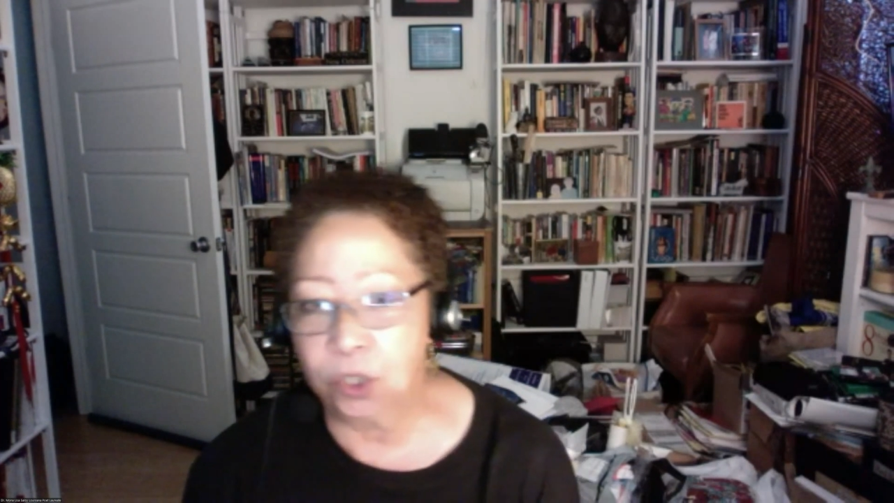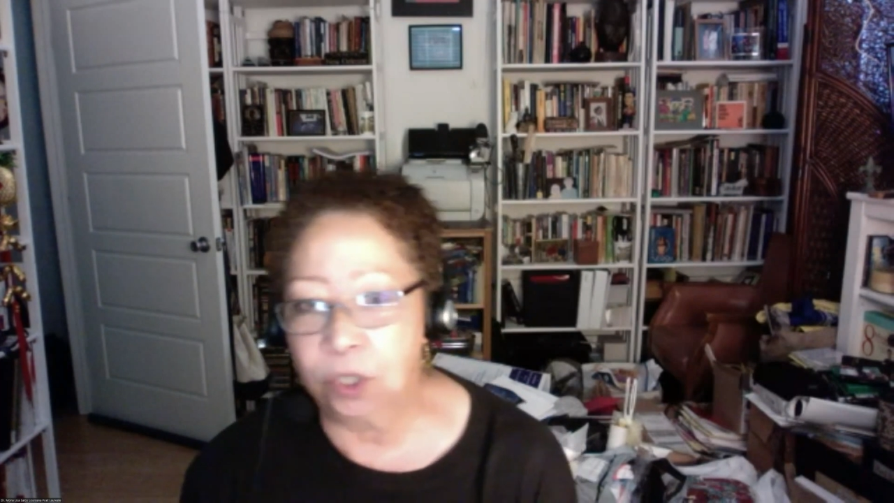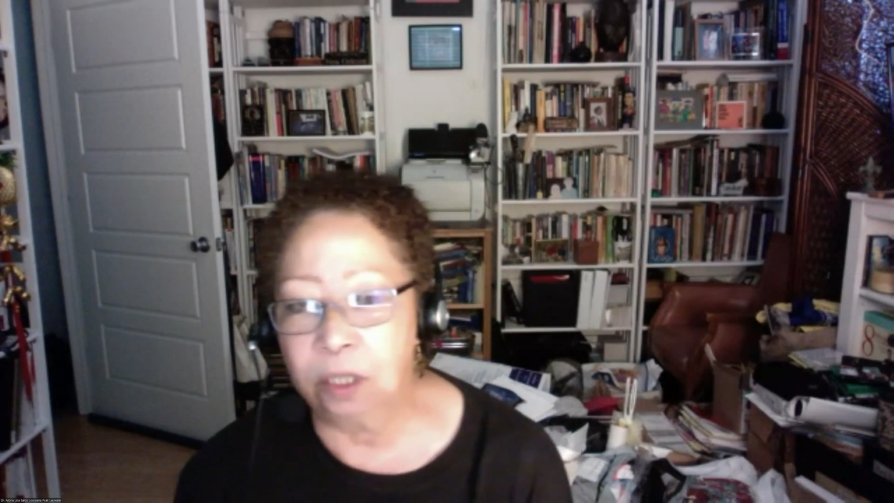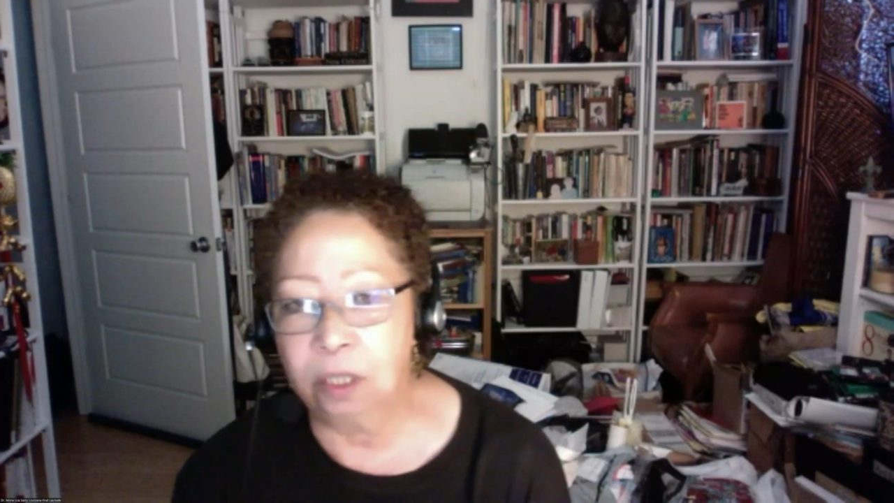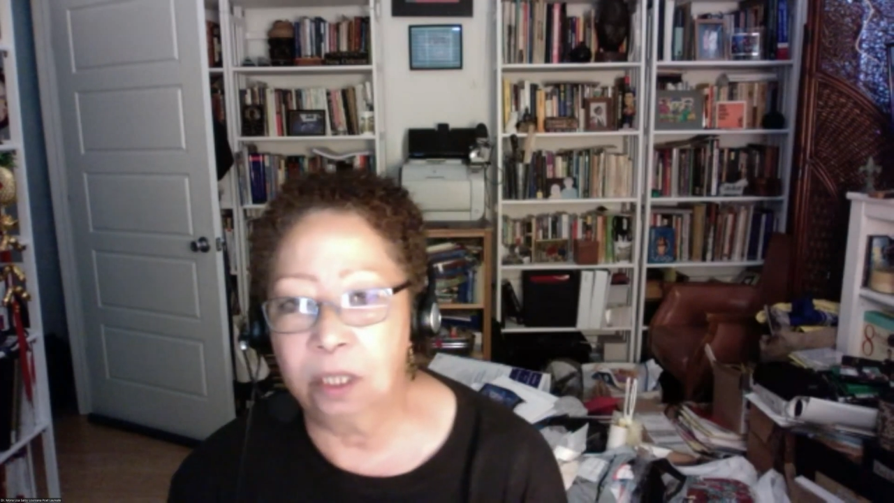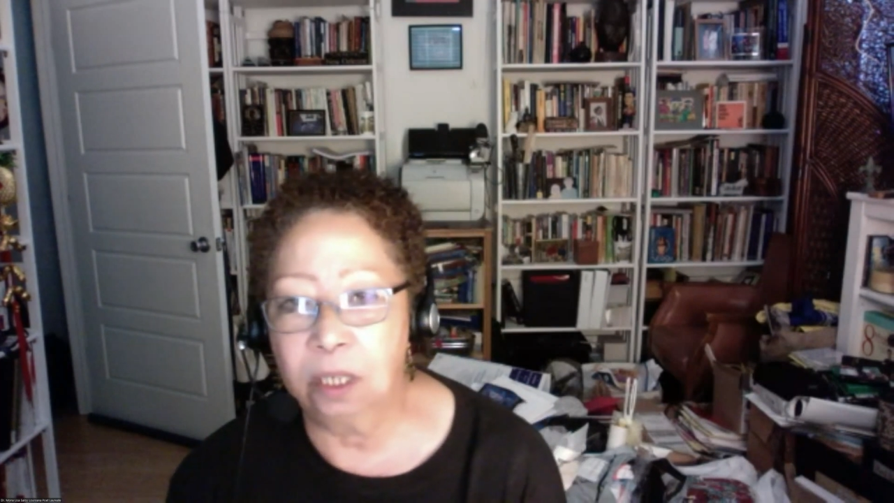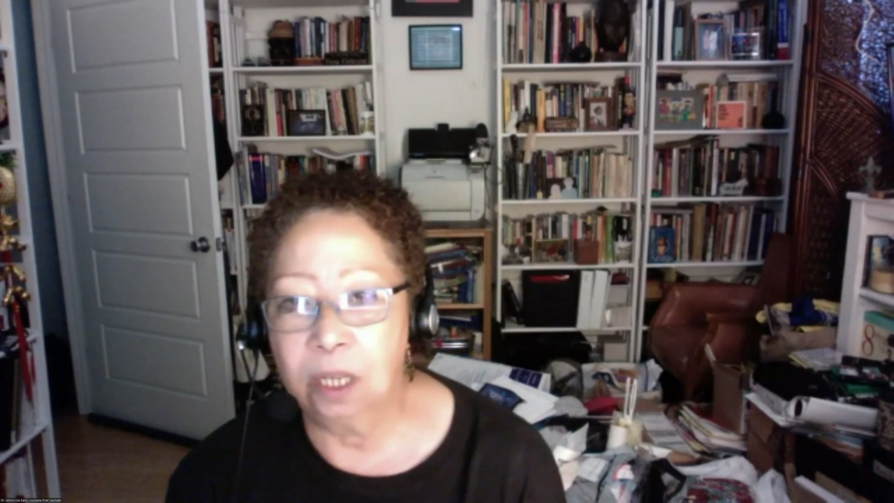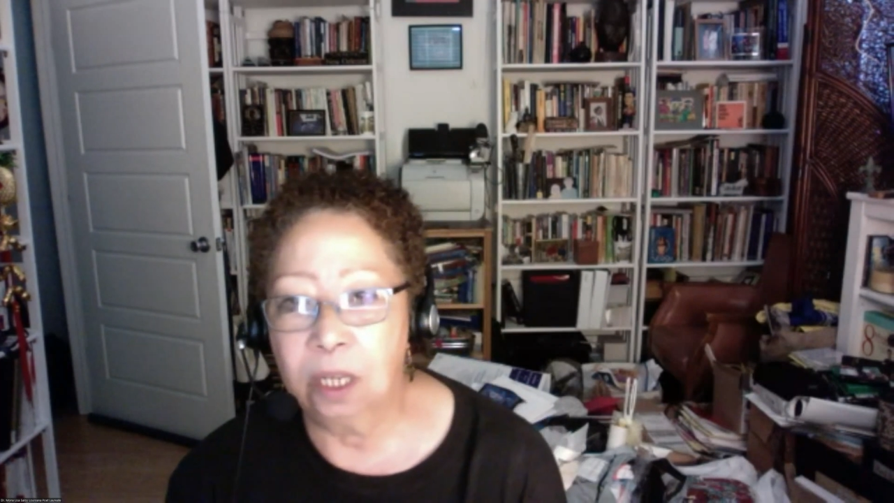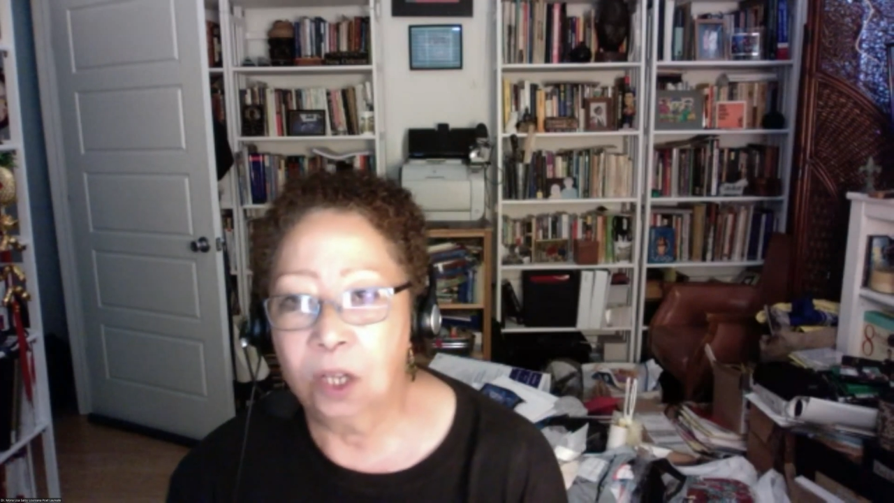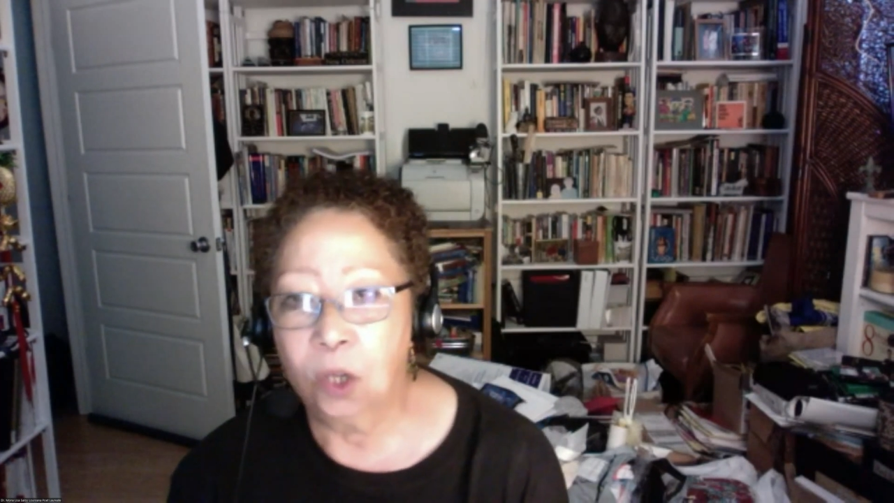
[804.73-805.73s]
And
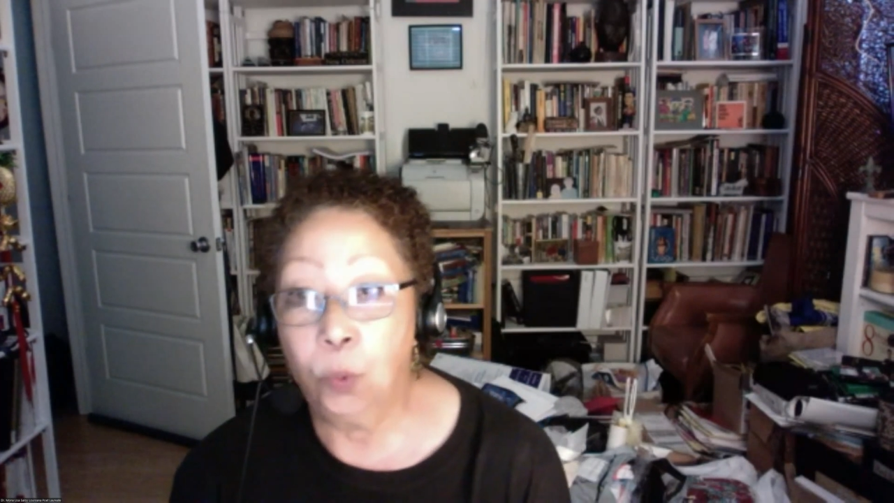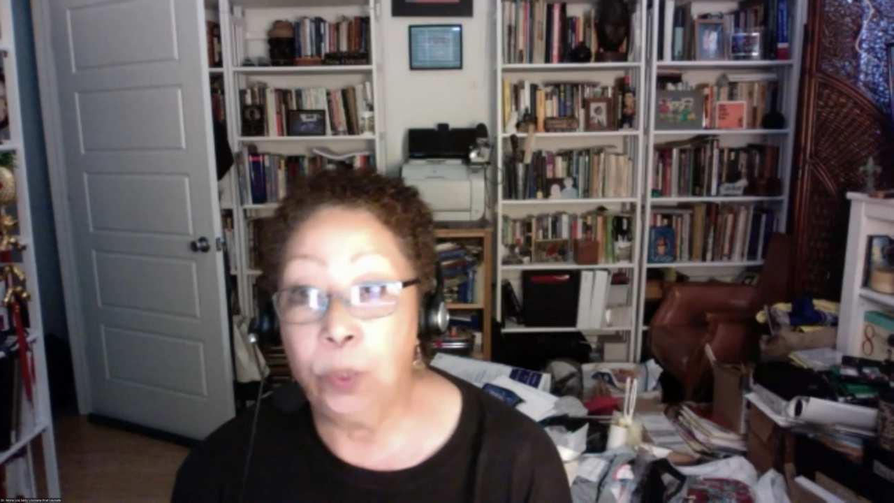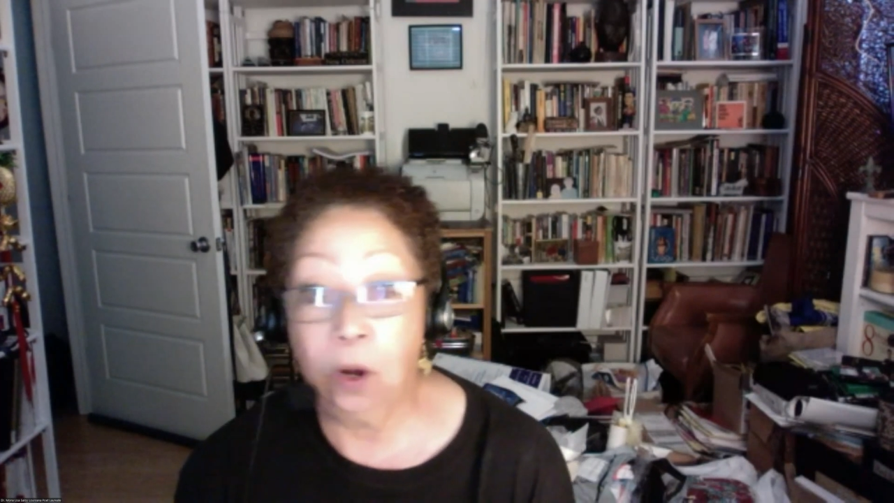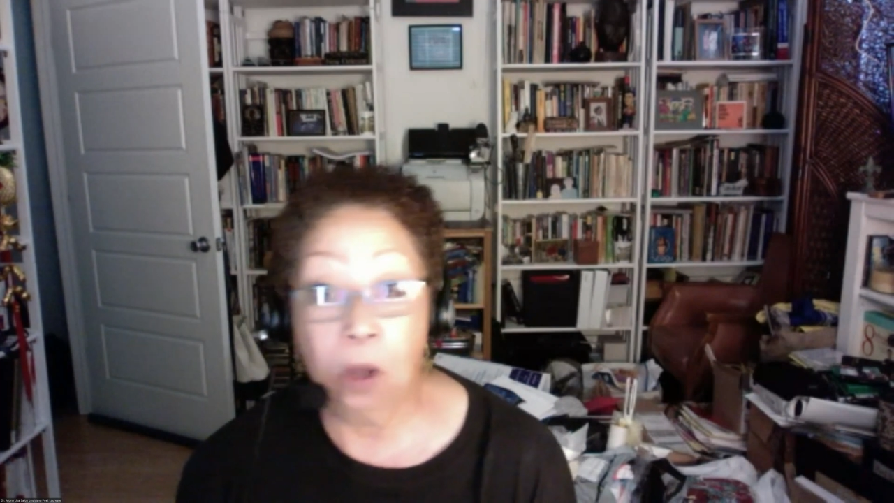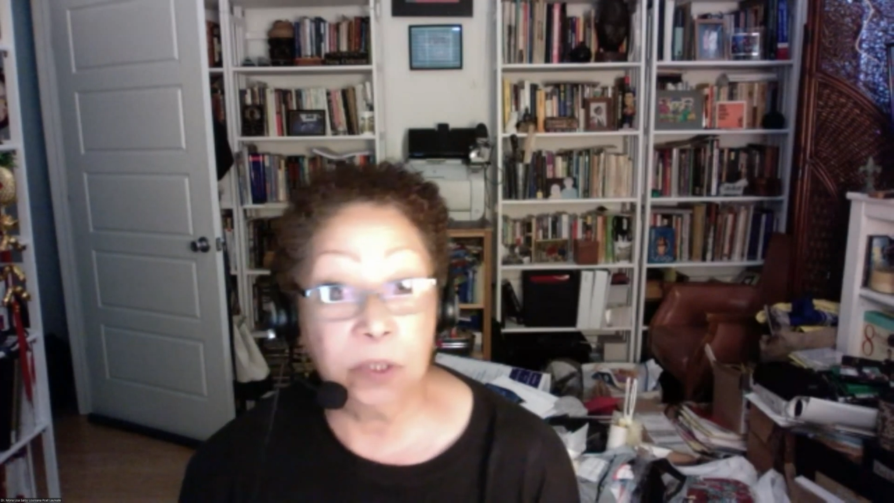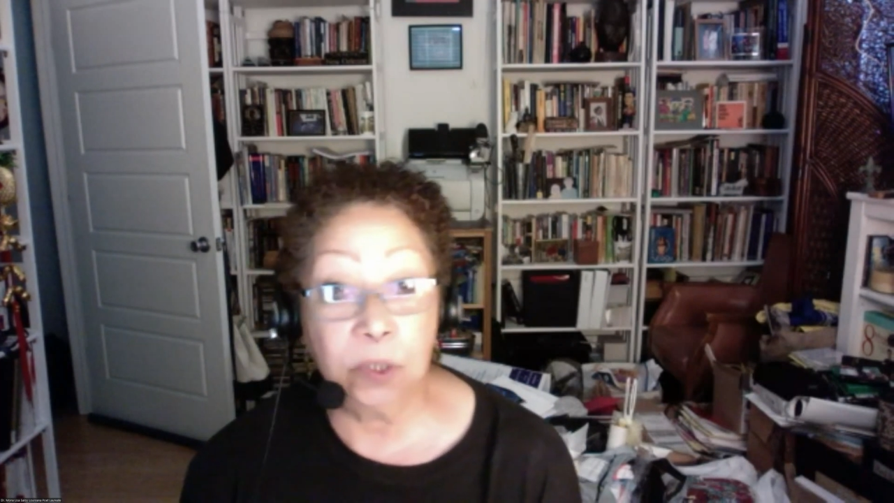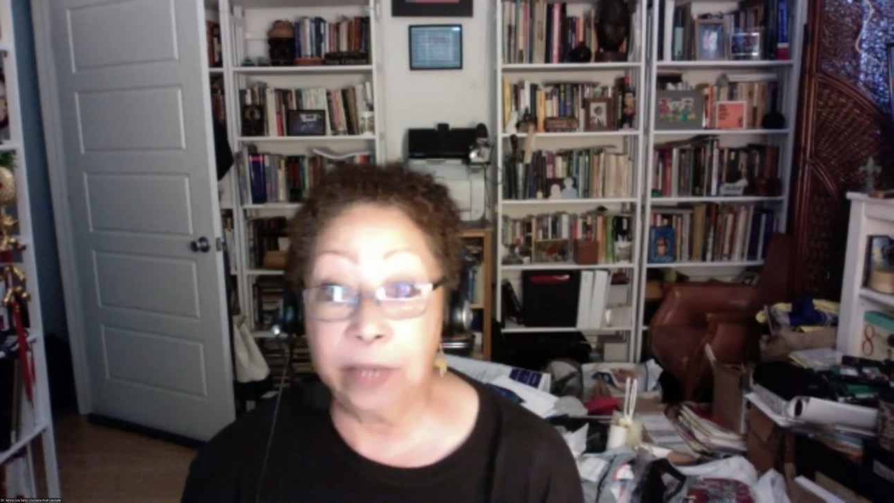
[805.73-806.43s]
we are also